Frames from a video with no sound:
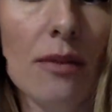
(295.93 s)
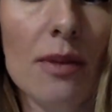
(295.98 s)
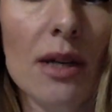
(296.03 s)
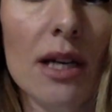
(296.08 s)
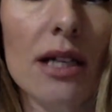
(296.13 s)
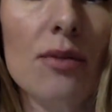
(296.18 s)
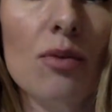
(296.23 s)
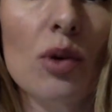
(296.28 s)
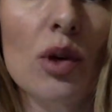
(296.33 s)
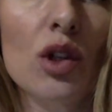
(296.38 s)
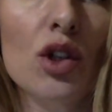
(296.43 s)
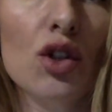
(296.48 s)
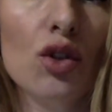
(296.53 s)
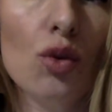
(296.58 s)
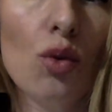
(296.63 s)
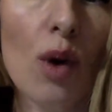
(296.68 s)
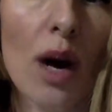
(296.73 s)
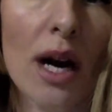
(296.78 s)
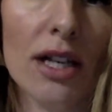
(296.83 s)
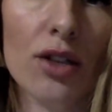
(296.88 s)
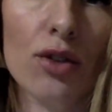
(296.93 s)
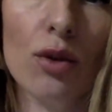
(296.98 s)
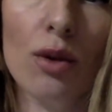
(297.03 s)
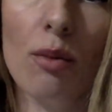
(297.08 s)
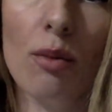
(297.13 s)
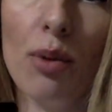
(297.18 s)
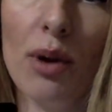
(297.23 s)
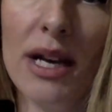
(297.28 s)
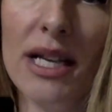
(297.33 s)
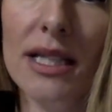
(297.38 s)
because we do want to
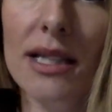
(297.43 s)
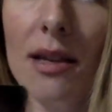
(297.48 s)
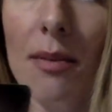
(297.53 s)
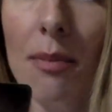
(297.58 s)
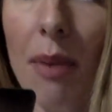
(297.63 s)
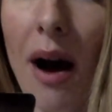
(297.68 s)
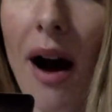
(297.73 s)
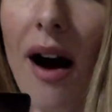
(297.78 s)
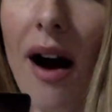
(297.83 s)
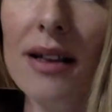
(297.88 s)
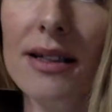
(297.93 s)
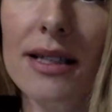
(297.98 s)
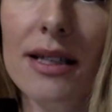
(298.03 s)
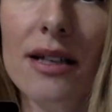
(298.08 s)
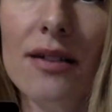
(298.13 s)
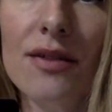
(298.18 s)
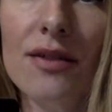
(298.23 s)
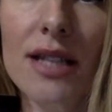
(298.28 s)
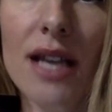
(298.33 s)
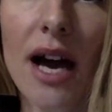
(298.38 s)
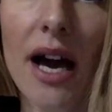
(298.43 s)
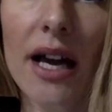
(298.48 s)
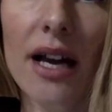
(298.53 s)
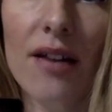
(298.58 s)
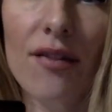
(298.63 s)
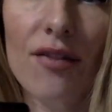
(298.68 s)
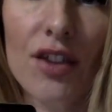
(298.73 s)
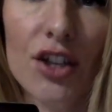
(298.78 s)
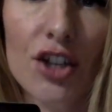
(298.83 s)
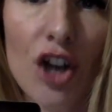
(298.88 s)
embrace the positive side
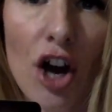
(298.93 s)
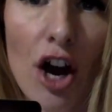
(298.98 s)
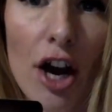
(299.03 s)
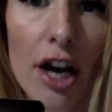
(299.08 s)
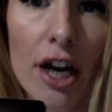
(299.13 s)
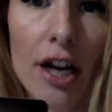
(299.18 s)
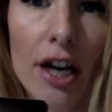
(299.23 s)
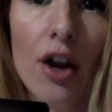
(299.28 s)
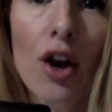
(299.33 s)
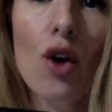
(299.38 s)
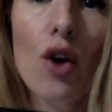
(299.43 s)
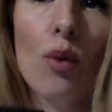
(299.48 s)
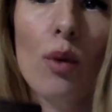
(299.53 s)
of the dark.